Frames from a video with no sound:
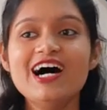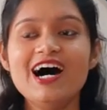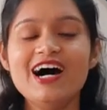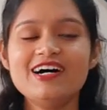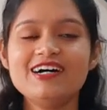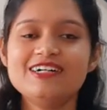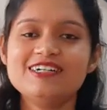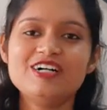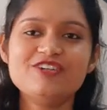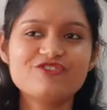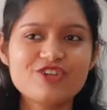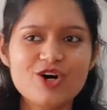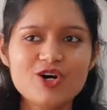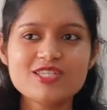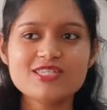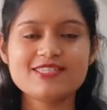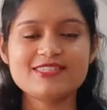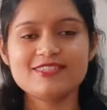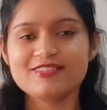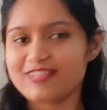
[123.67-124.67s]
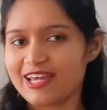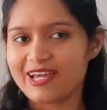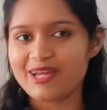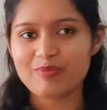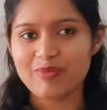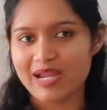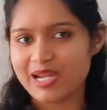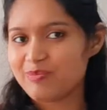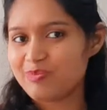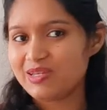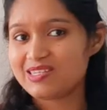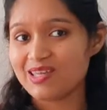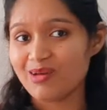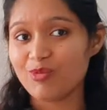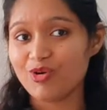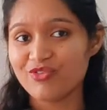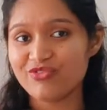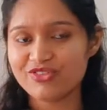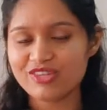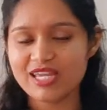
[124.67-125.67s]
Of course, there might be some
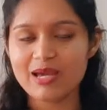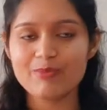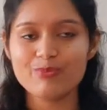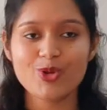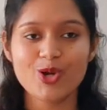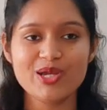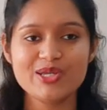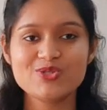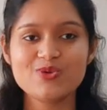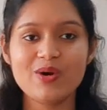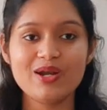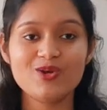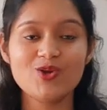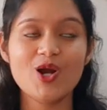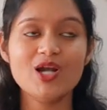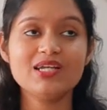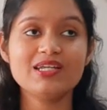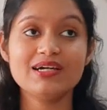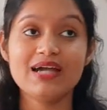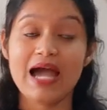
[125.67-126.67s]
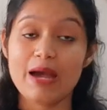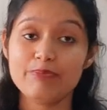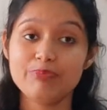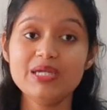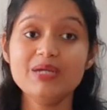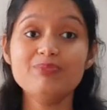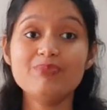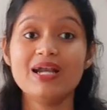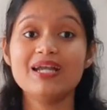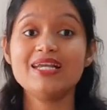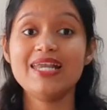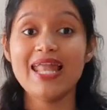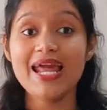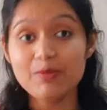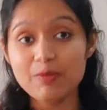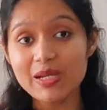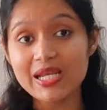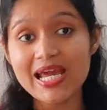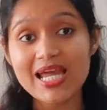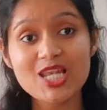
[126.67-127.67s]
of the employees who are not happy, but
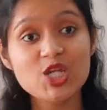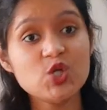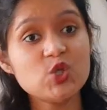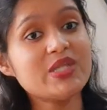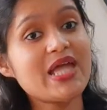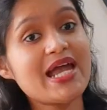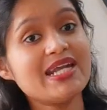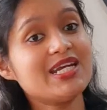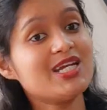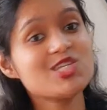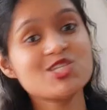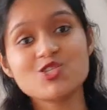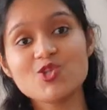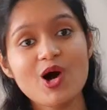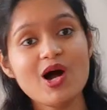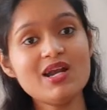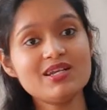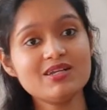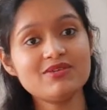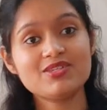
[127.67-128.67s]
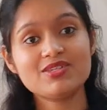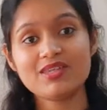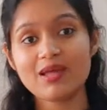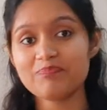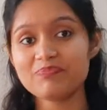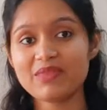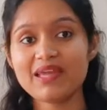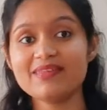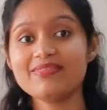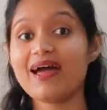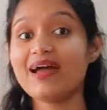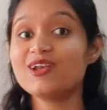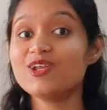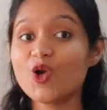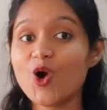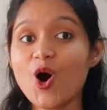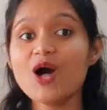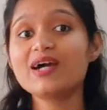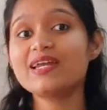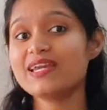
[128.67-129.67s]
let me tell you that it is not something that
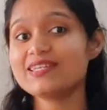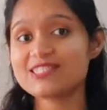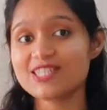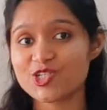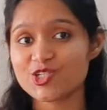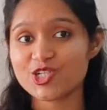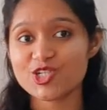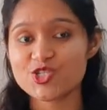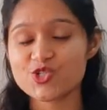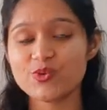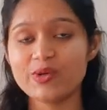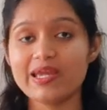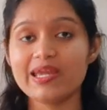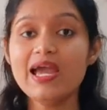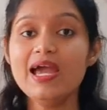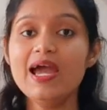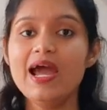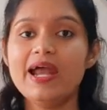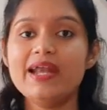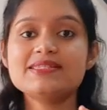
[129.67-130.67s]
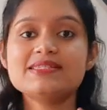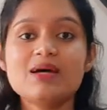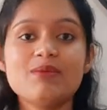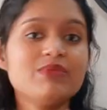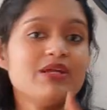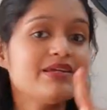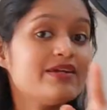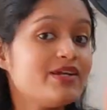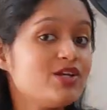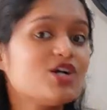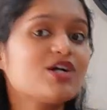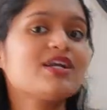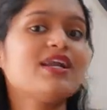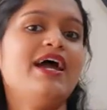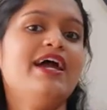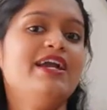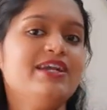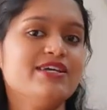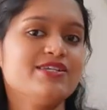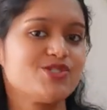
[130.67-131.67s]
your organization is doing. It is something that your
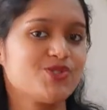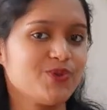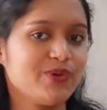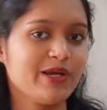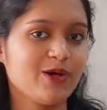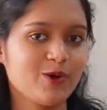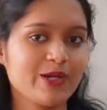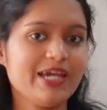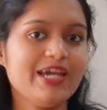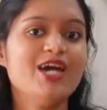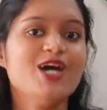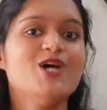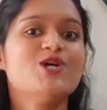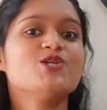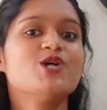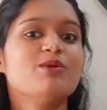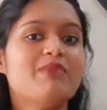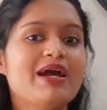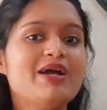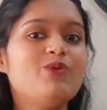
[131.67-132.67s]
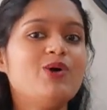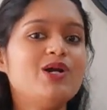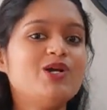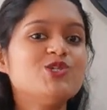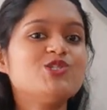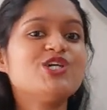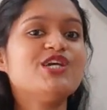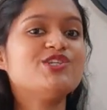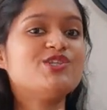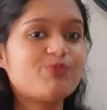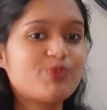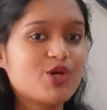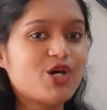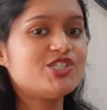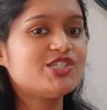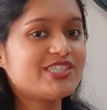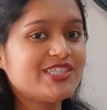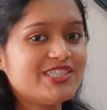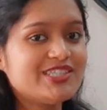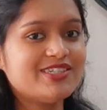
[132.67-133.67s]
client is doing, okay? So you might want to change the
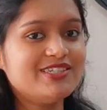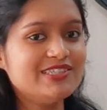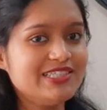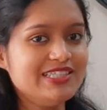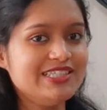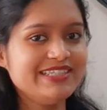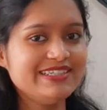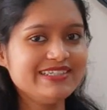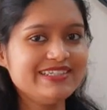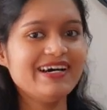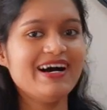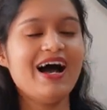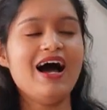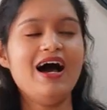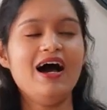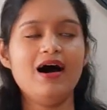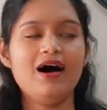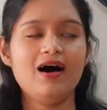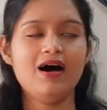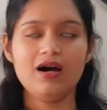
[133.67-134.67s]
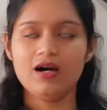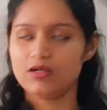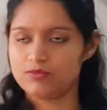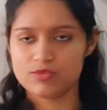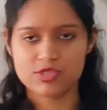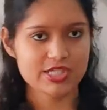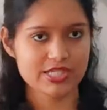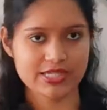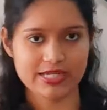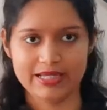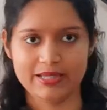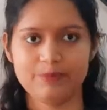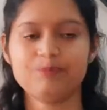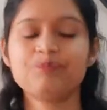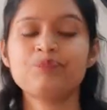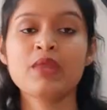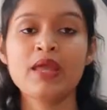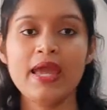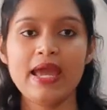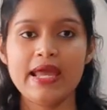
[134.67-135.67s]
project internally. Just kidding.
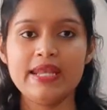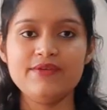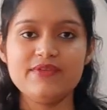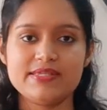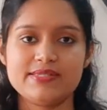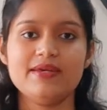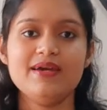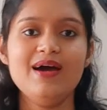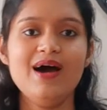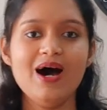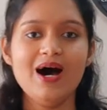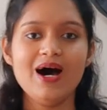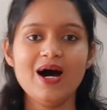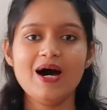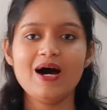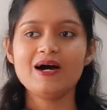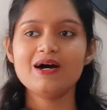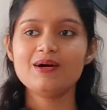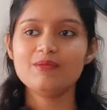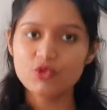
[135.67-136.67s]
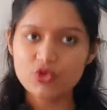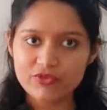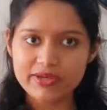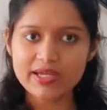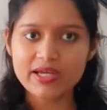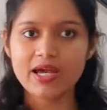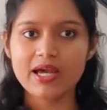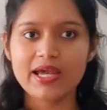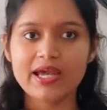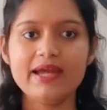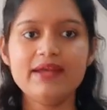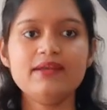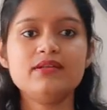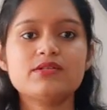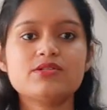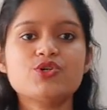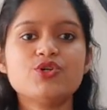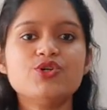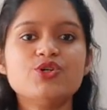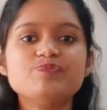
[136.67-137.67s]
Anyways, moving ahead,
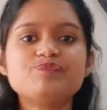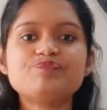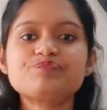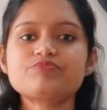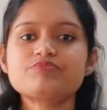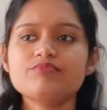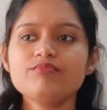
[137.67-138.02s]
so